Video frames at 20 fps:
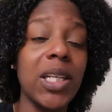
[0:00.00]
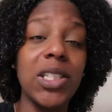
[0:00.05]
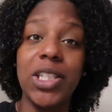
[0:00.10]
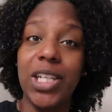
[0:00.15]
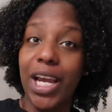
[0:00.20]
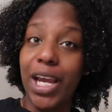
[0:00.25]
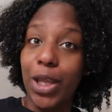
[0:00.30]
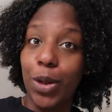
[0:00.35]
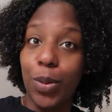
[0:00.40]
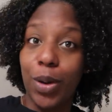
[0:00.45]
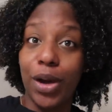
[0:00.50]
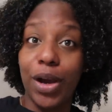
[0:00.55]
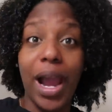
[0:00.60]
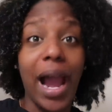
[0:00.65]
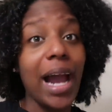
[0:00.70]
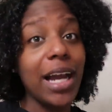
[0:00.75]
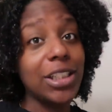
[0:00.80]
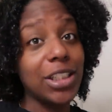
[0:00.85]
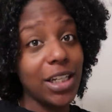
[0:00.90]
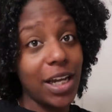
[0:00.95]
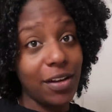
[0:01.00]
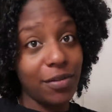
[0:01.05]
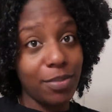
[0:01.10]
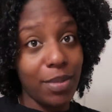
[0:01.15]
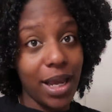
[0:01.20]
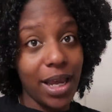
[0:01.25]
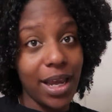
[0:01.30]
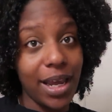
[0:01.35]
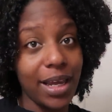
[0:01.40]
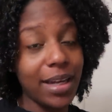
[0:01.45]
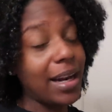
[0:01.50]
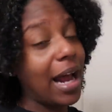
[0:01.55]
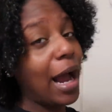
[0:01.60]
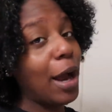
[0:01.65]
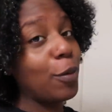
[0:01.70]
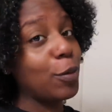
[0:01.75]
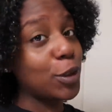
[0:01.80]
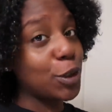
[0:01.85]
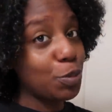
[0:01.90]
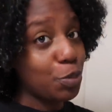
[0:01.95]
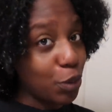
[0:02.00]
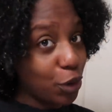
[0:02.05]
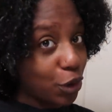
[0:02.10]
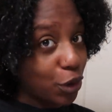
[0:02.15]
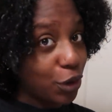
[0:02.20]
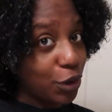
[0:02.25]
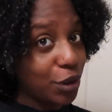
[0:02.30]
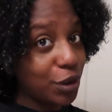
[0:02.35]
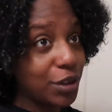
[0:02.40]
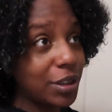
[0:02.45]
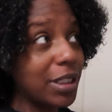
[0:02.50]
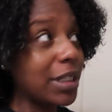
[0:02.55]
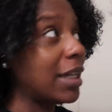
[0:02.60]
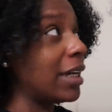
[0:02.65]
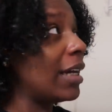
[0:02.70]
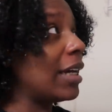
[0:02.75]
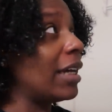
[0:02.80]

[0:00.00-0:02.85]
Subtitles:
January, I shaved my head. I was bald.